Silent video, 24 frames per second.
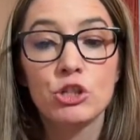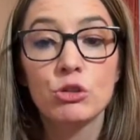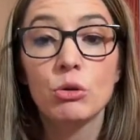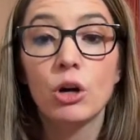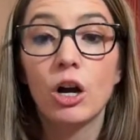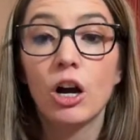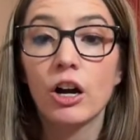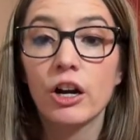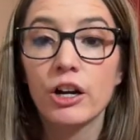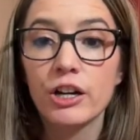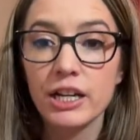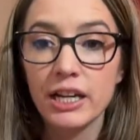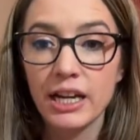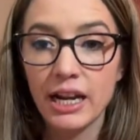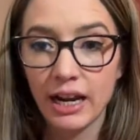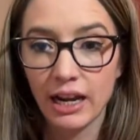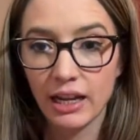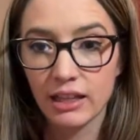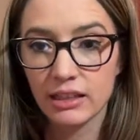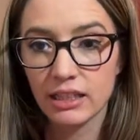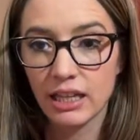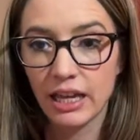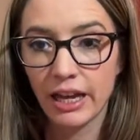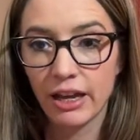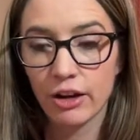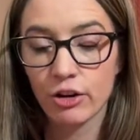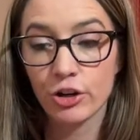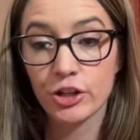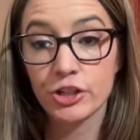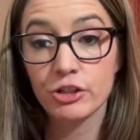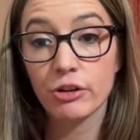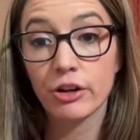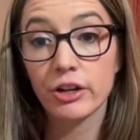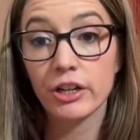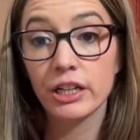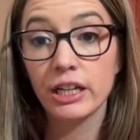already had that, or
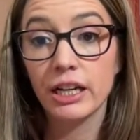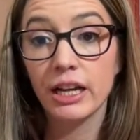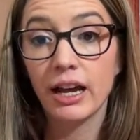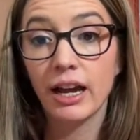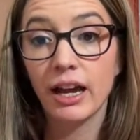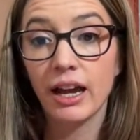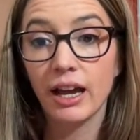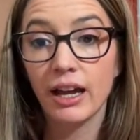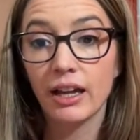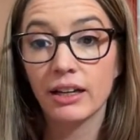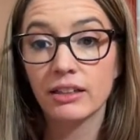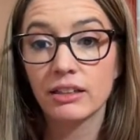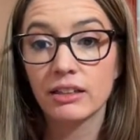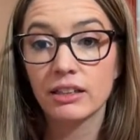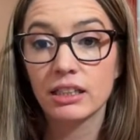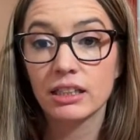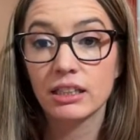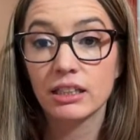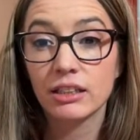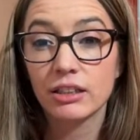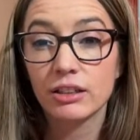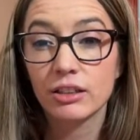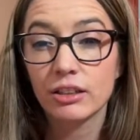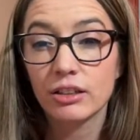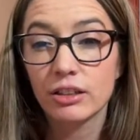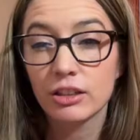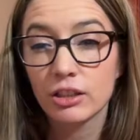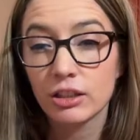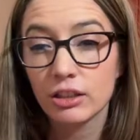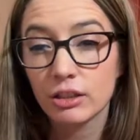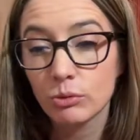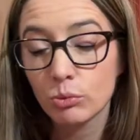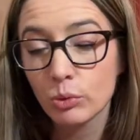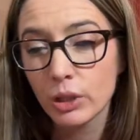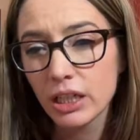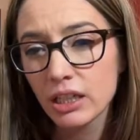you already had
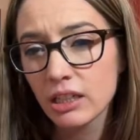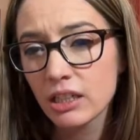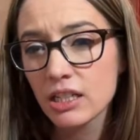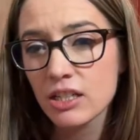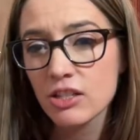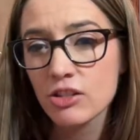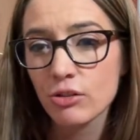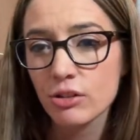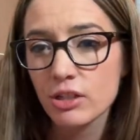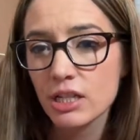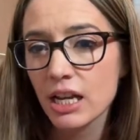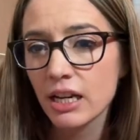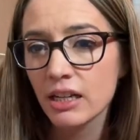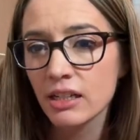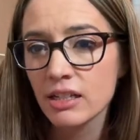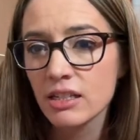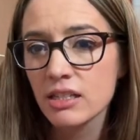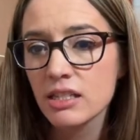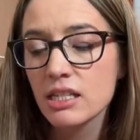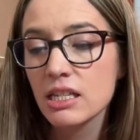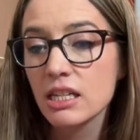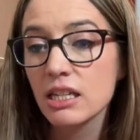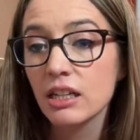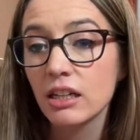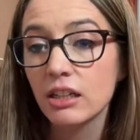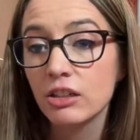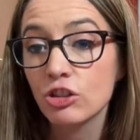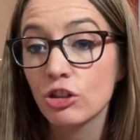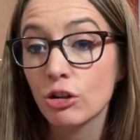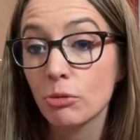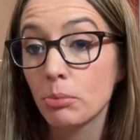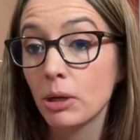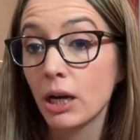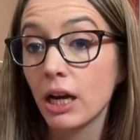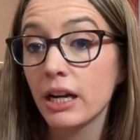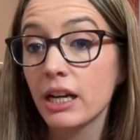the weakness or tendency in
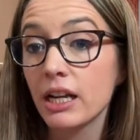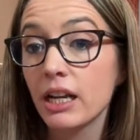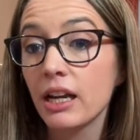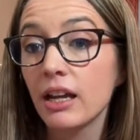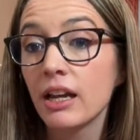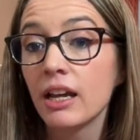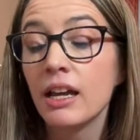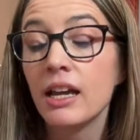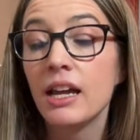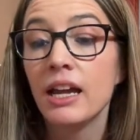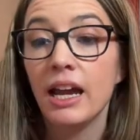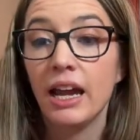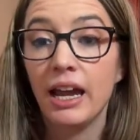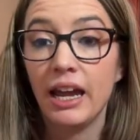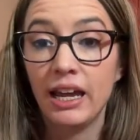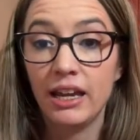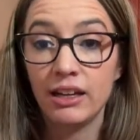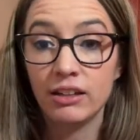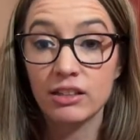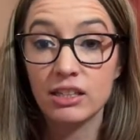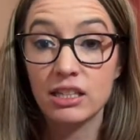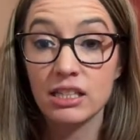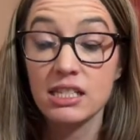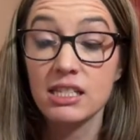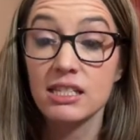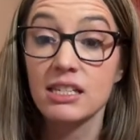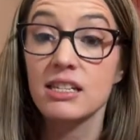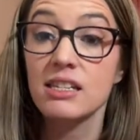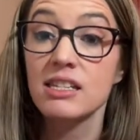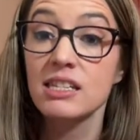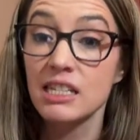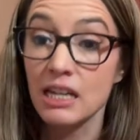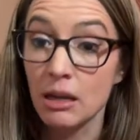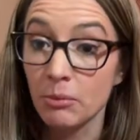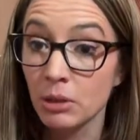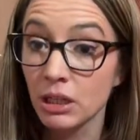your body, and the
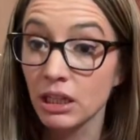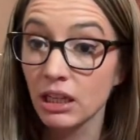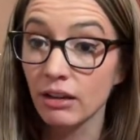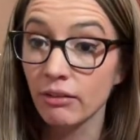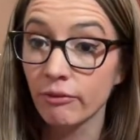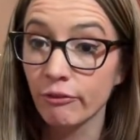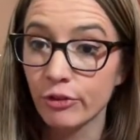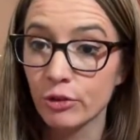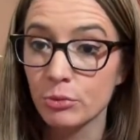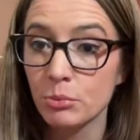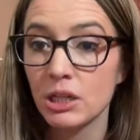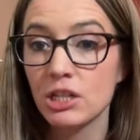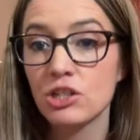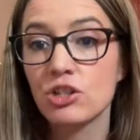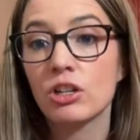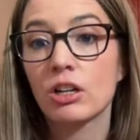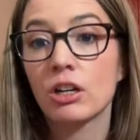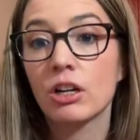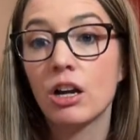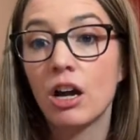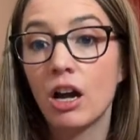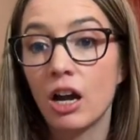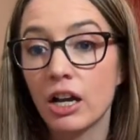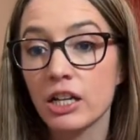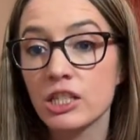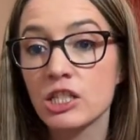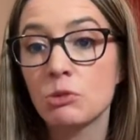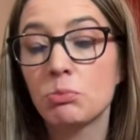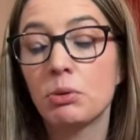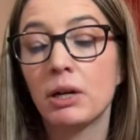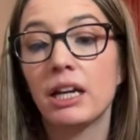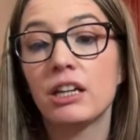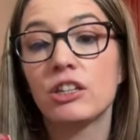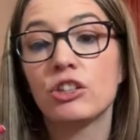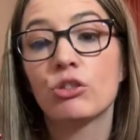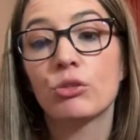systemic inflammation caused
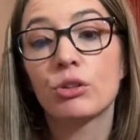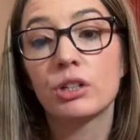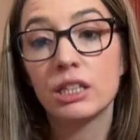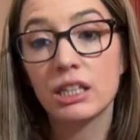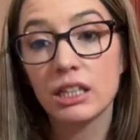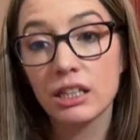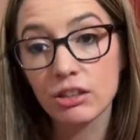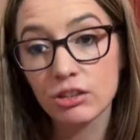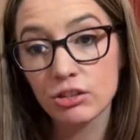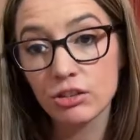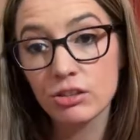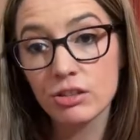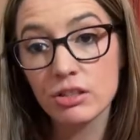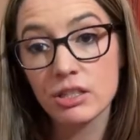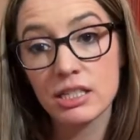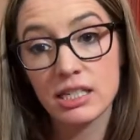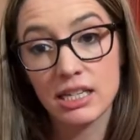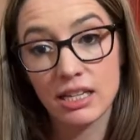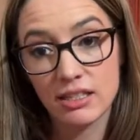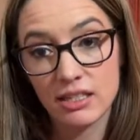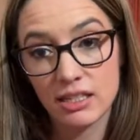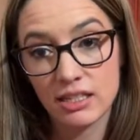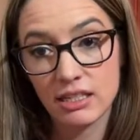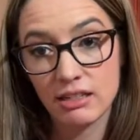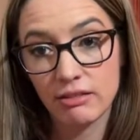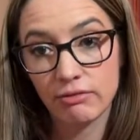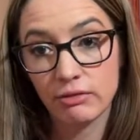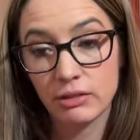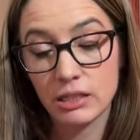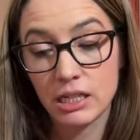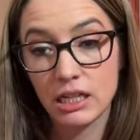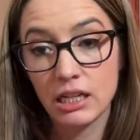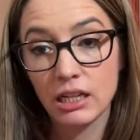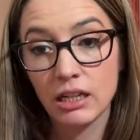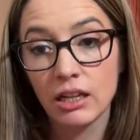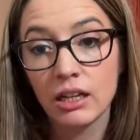by your nickel
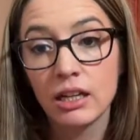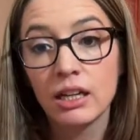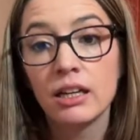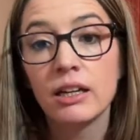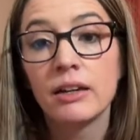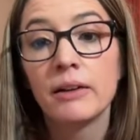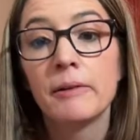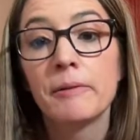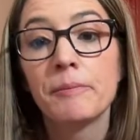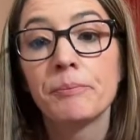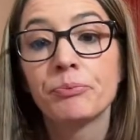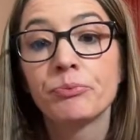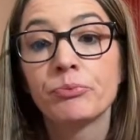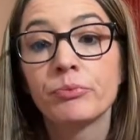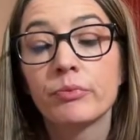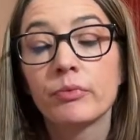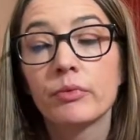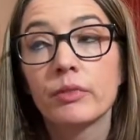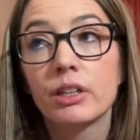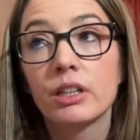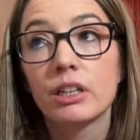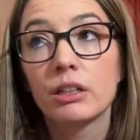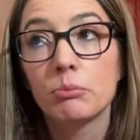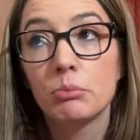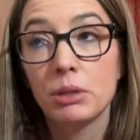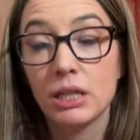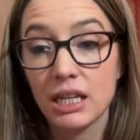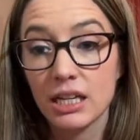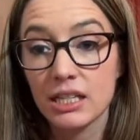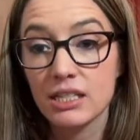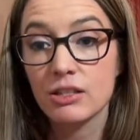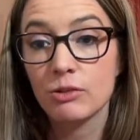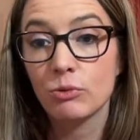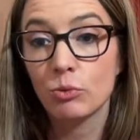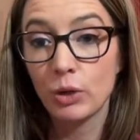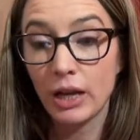sensitivity,
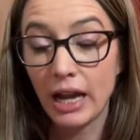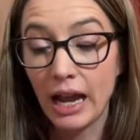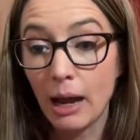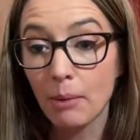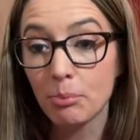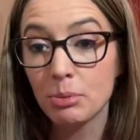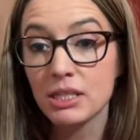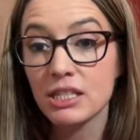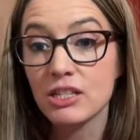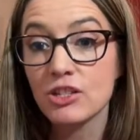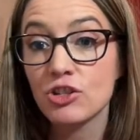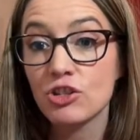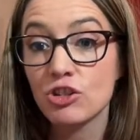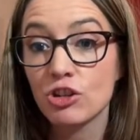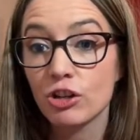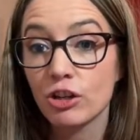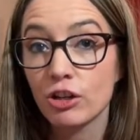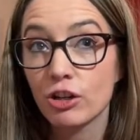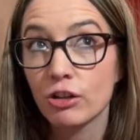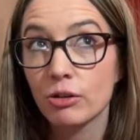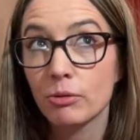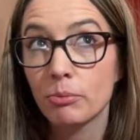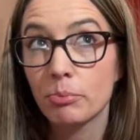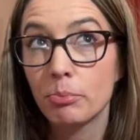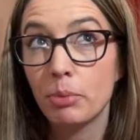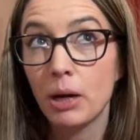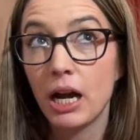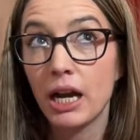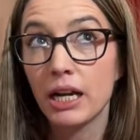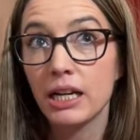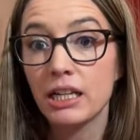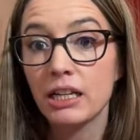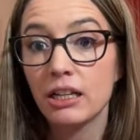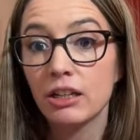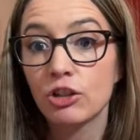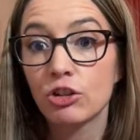because what happens is your body